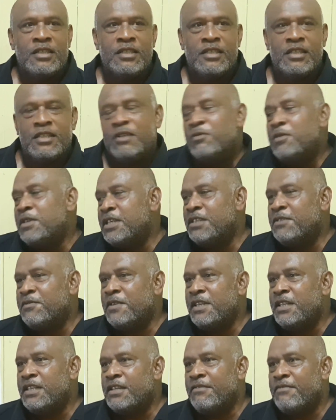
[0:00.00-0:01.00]
we just
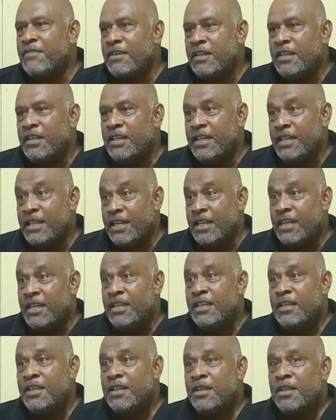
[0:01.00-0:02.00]
finished having dinner.
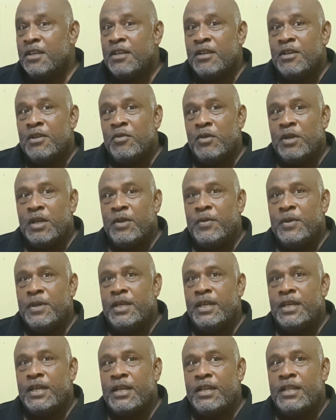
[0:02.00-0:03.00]
Then we
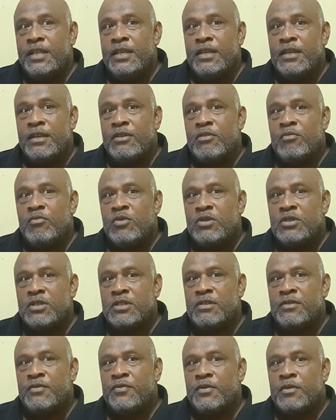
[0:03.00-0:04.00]
heard the
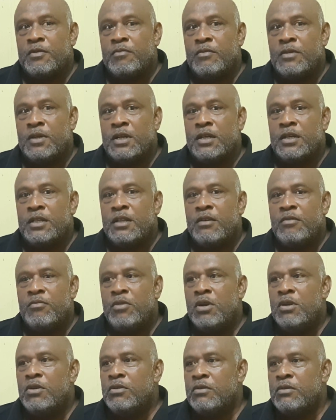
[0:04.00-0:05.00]
commotion from down
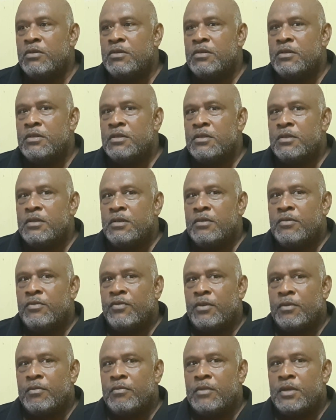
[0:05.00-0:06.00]
below,
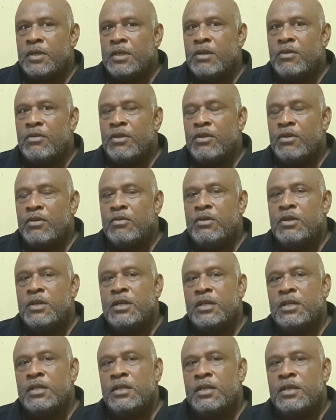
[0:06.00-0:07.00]
from down the road.
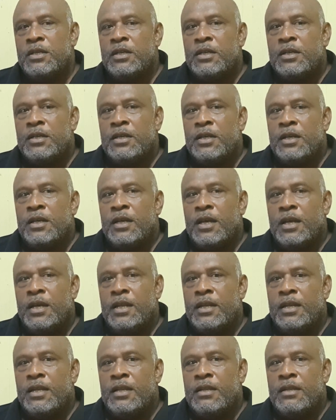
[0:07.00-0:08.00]

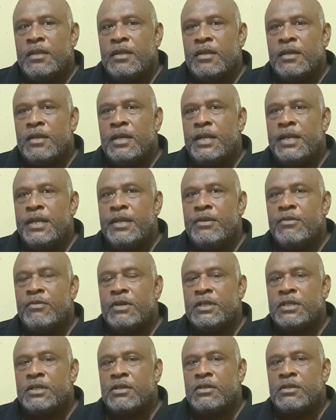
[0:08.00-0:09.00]
And a lady
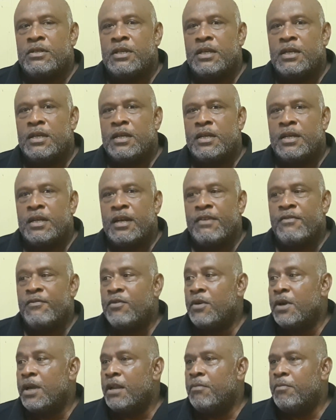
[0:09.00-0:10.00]
was crying
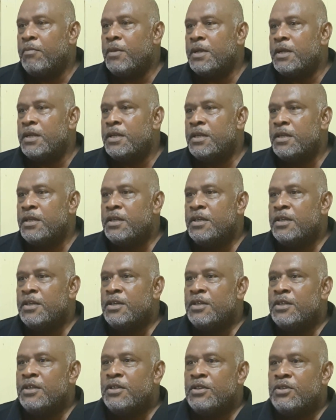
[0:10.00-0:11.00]
for help.
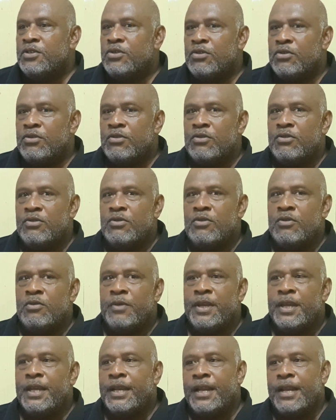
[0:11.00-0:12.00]
So
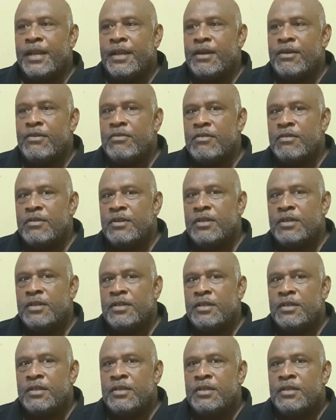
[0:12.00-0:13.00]
we ran down.
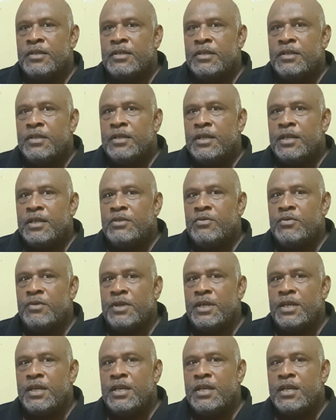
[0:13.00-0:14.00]
As
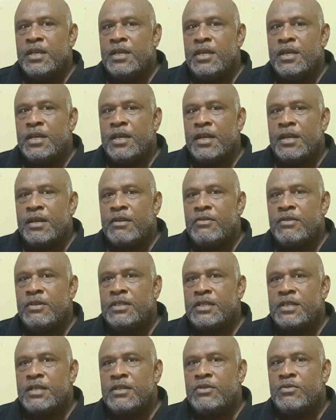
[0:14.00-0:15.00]
we ran down the
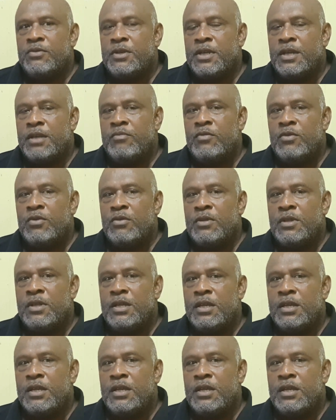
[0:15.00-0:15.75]
stairs, we came to